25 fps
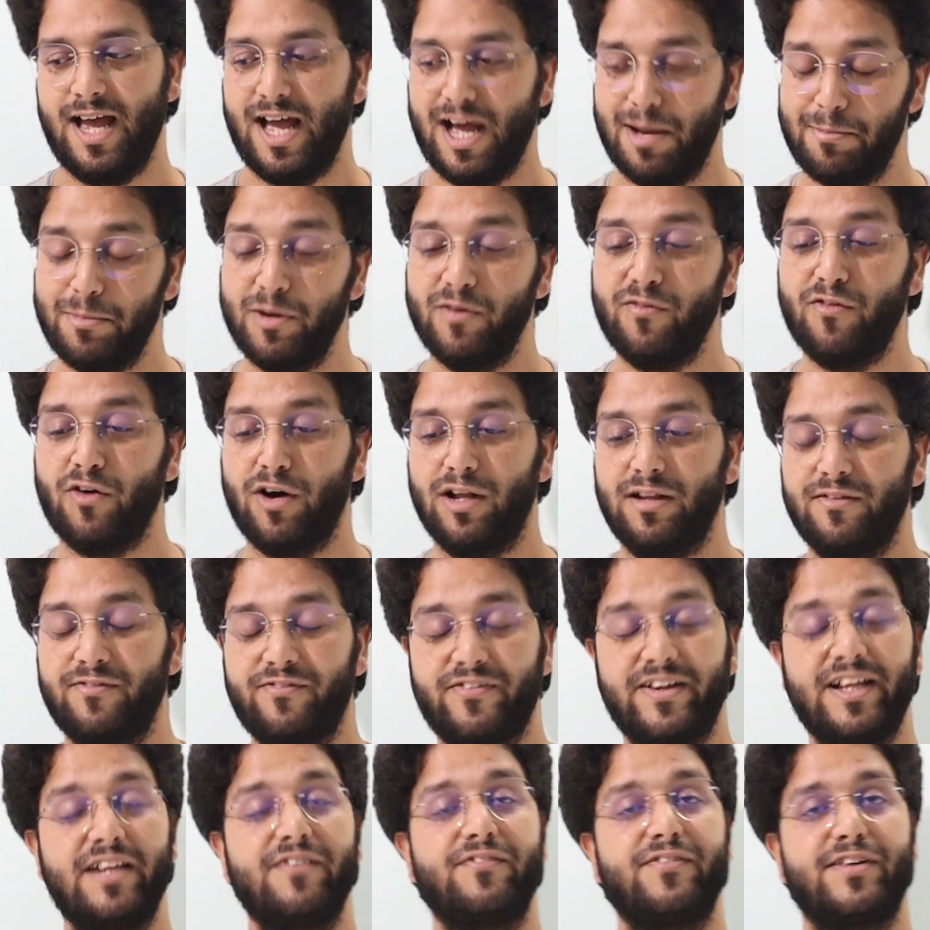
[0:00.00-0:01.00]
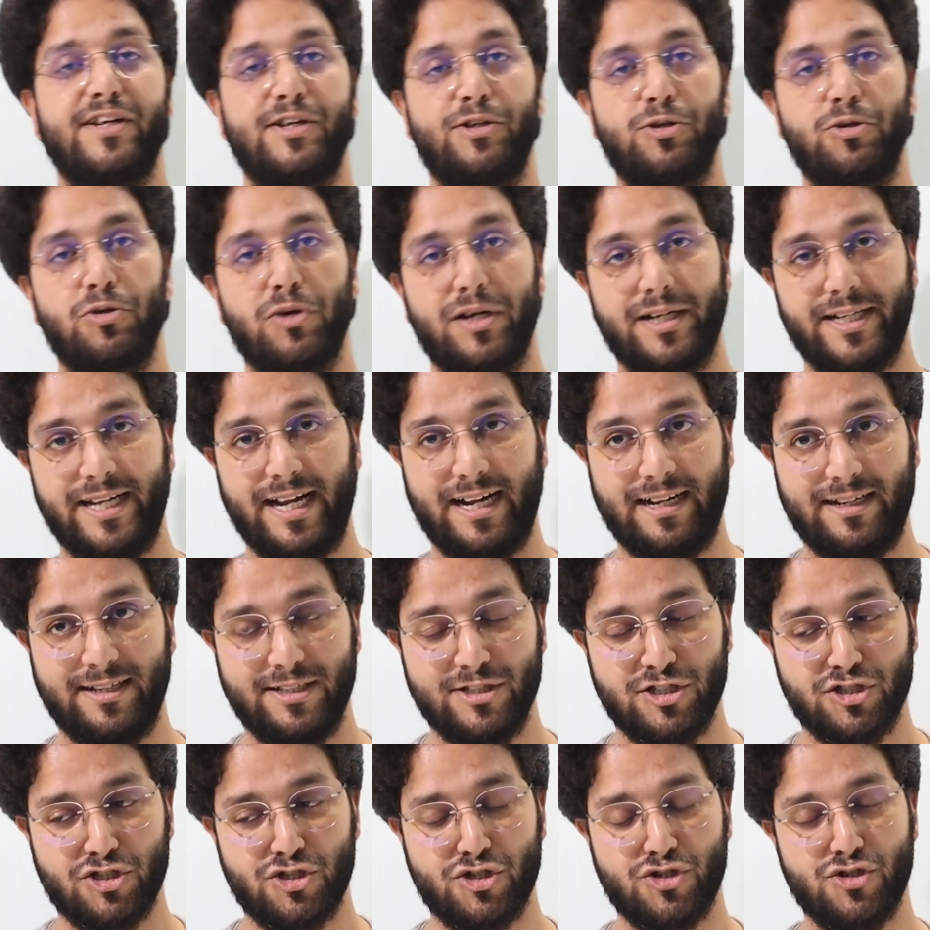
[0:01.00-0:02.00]
Above all, feel free to contact
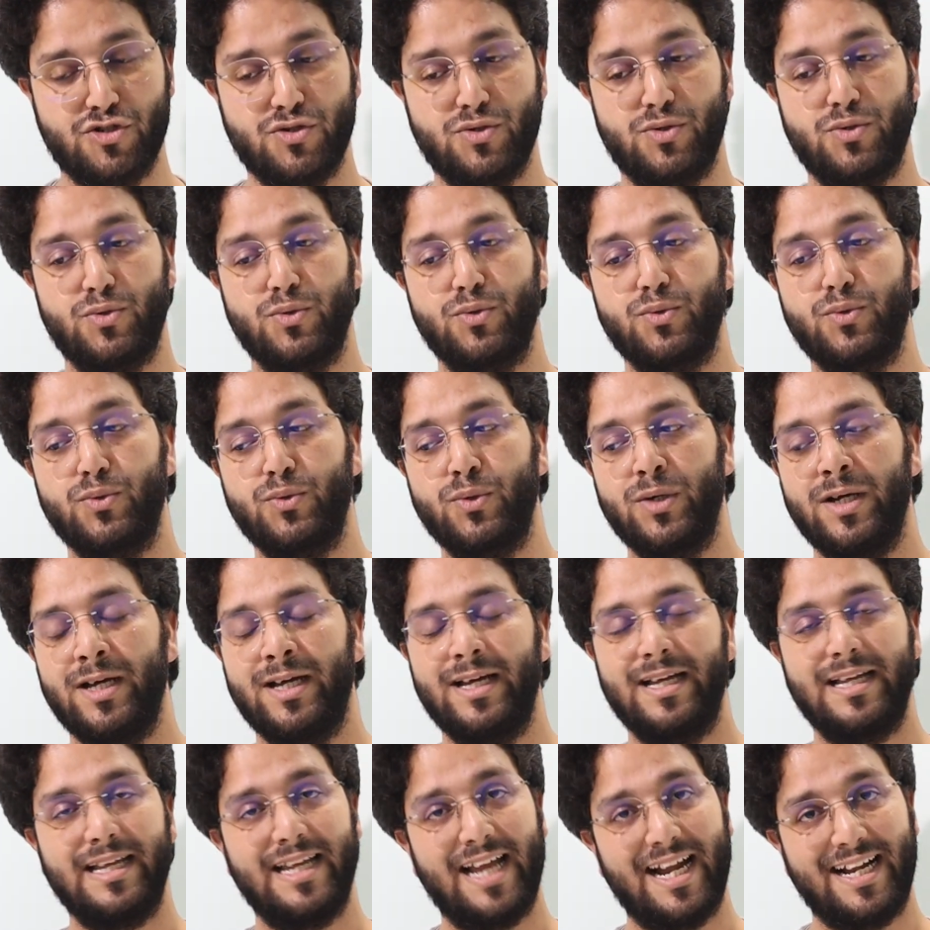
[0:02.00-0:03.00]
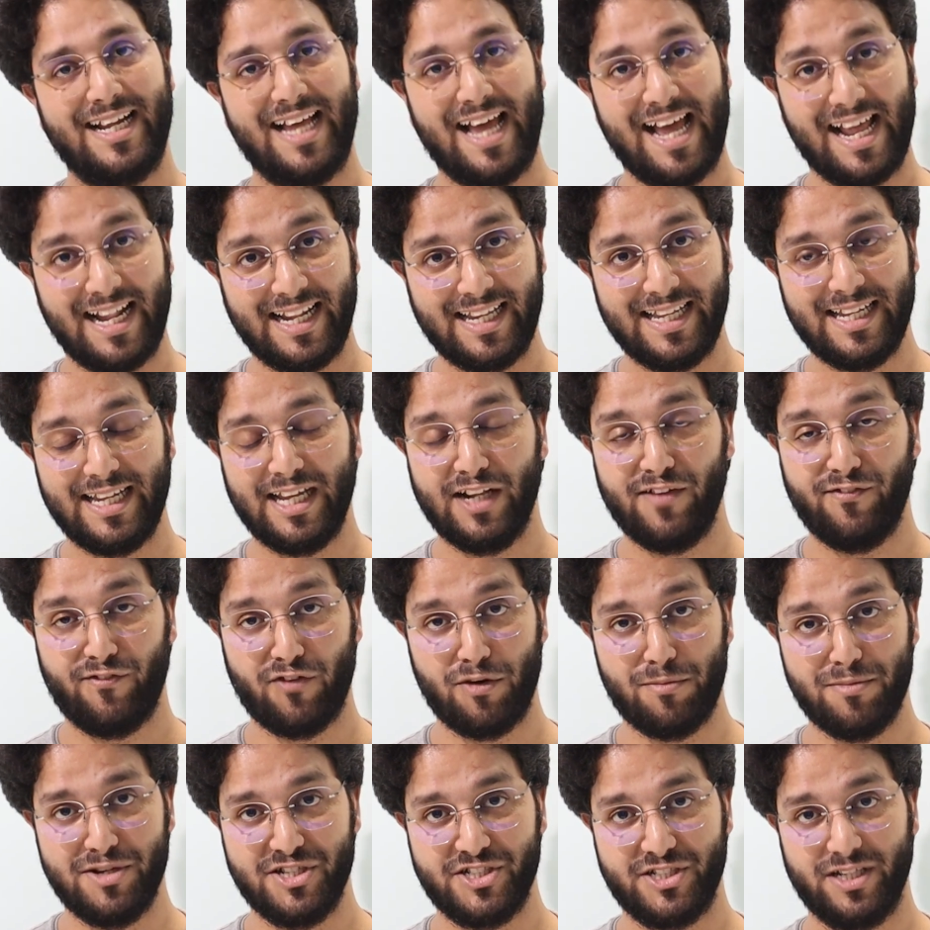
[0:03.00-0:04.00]
us to get any
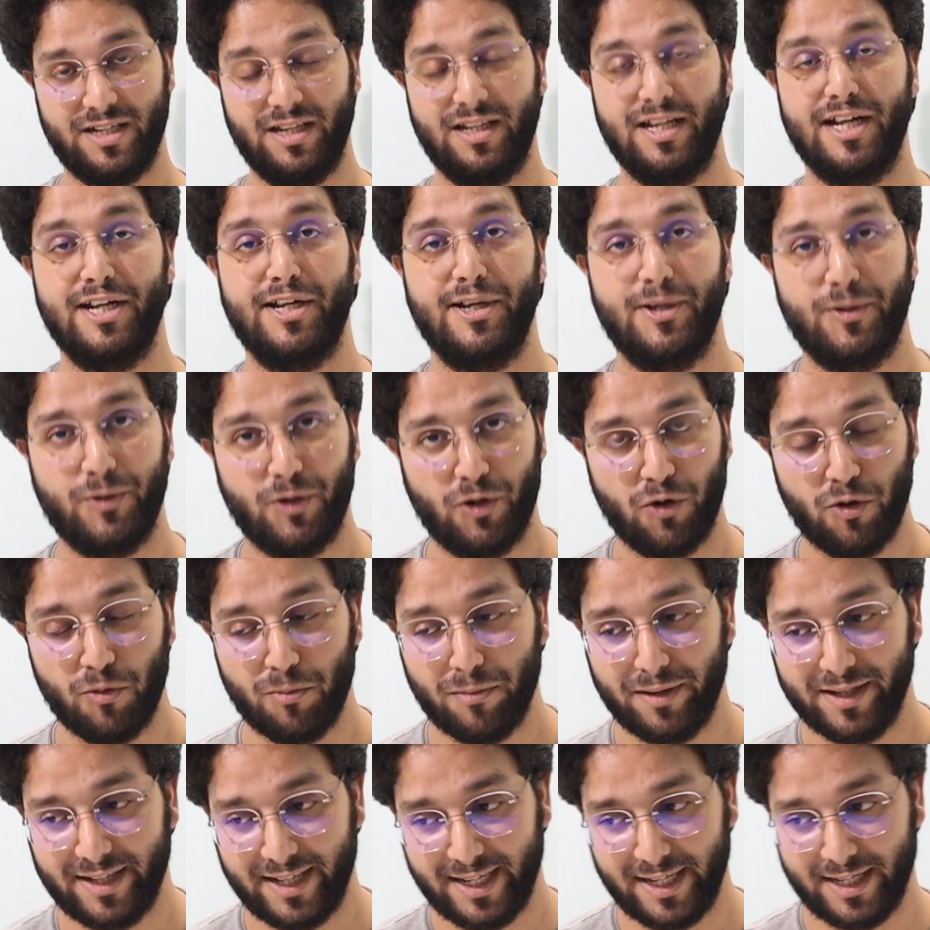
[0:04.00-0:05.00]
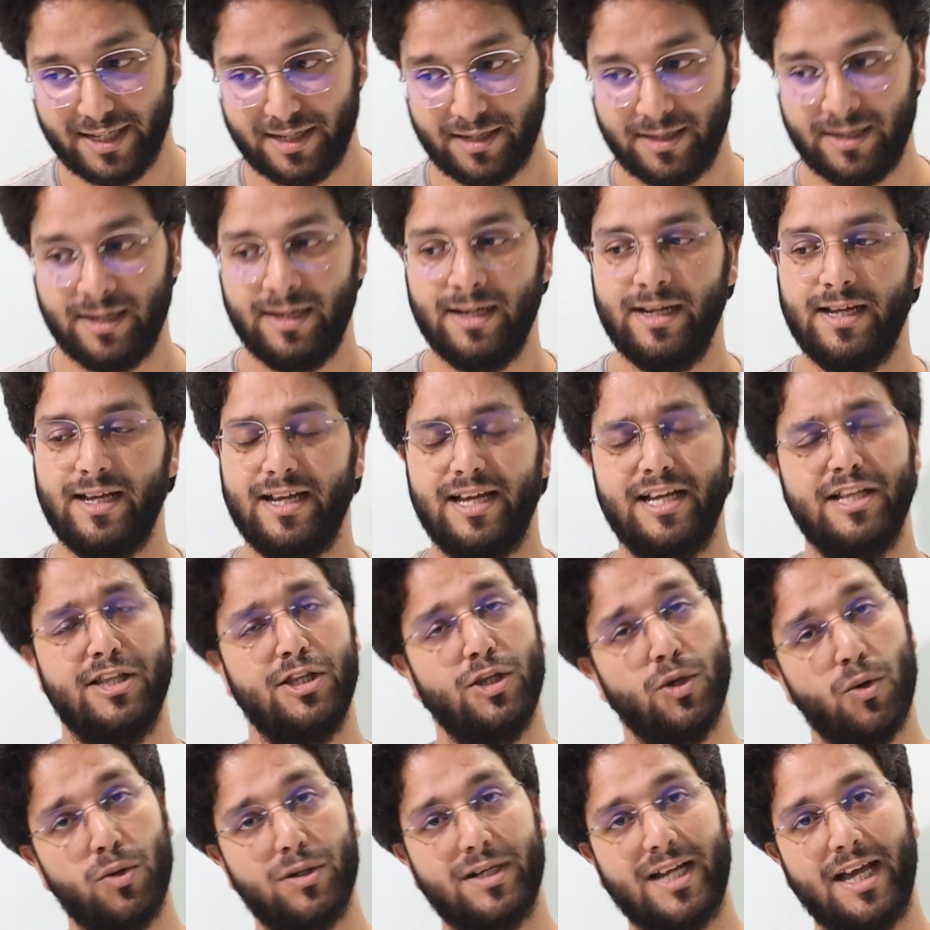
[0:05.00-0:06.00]
information related to human hair.
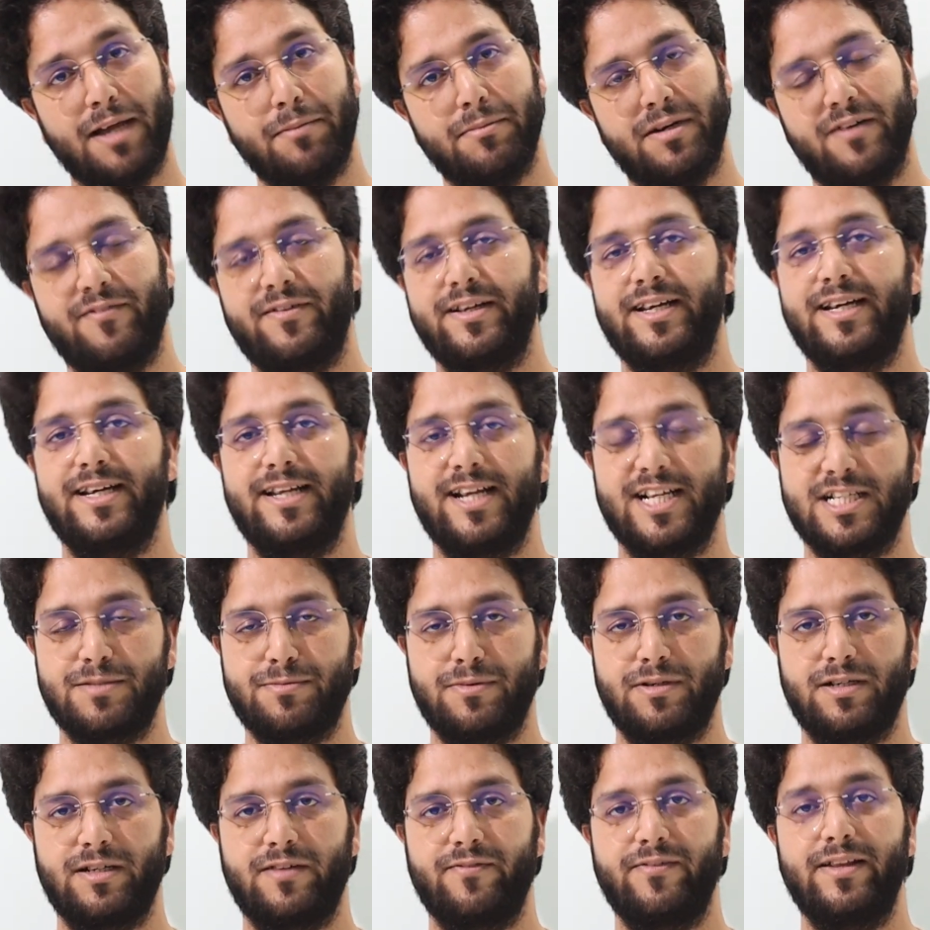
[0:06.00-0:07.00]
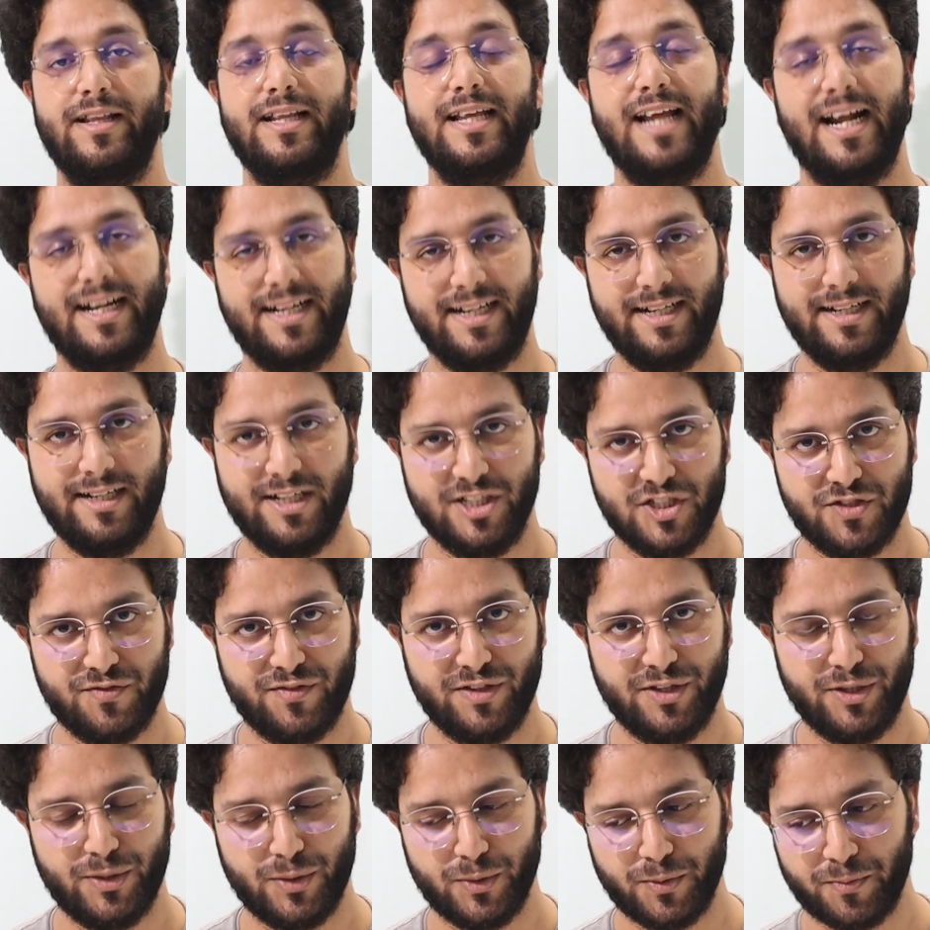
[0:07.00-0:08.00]
In no time, our hair expert will get in touch
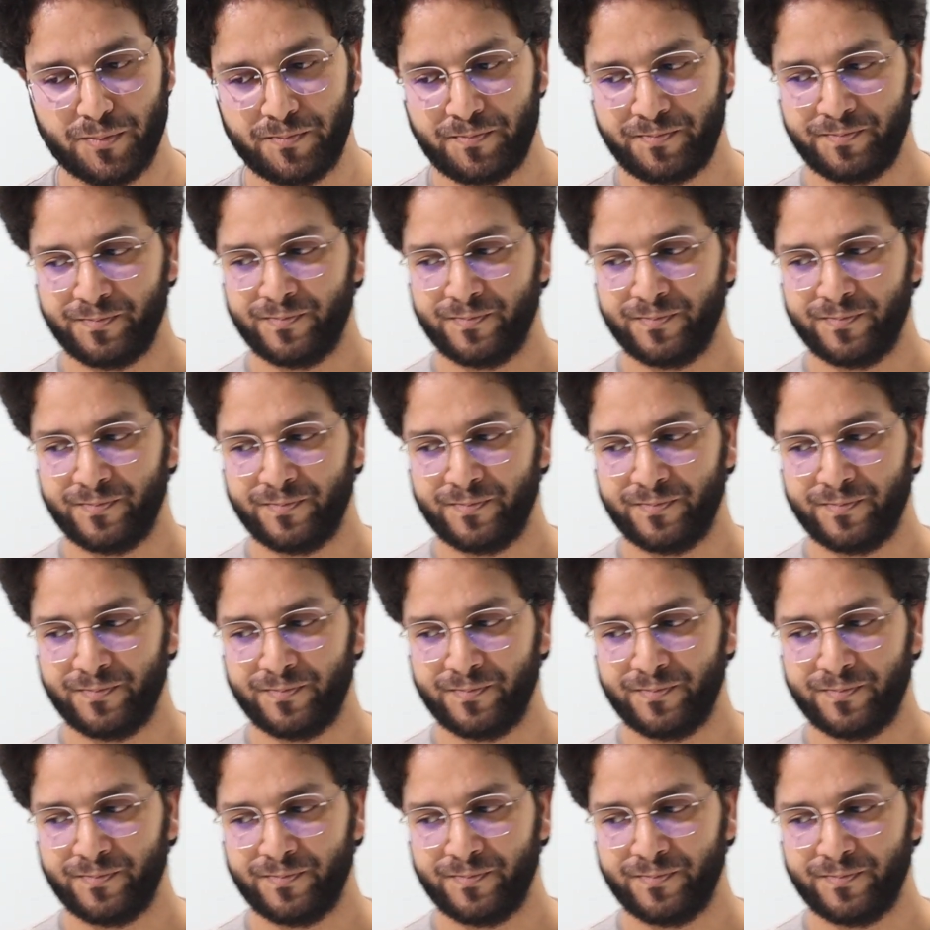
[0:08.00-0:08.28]
with you.